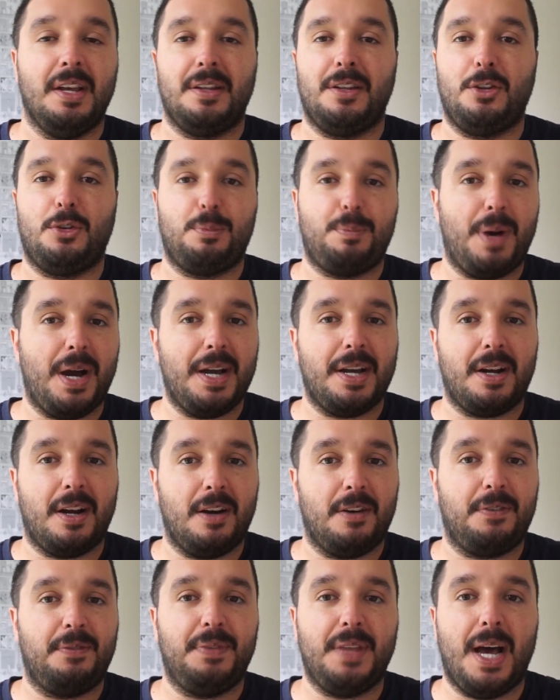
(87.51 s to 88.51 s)
despite
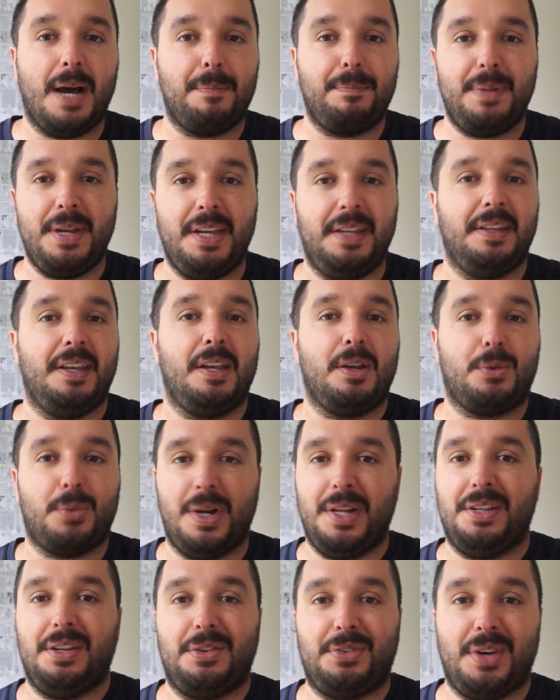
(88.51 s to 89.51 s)
of not being a
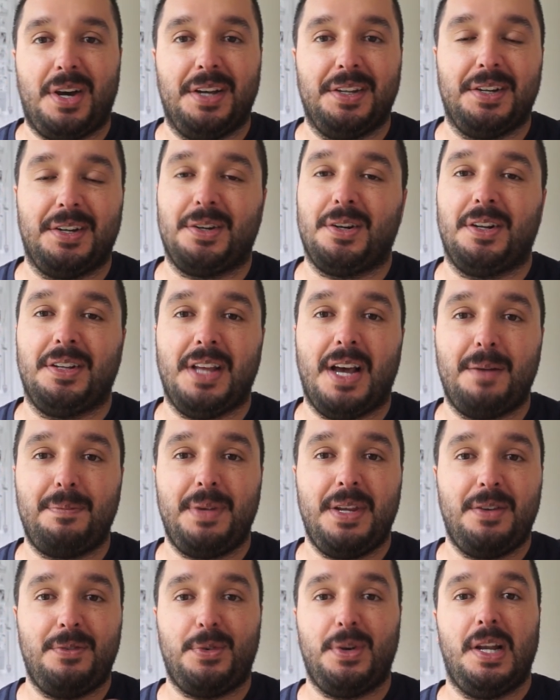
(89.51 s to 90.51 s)
great designer or not
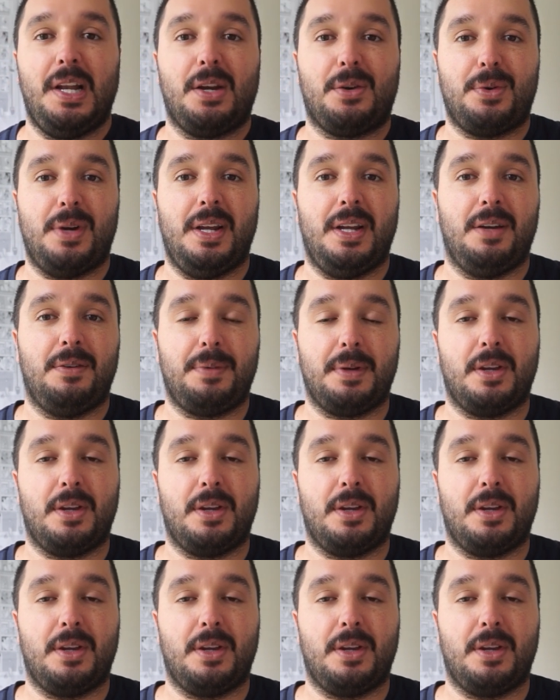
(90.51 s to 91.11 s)
being really creative,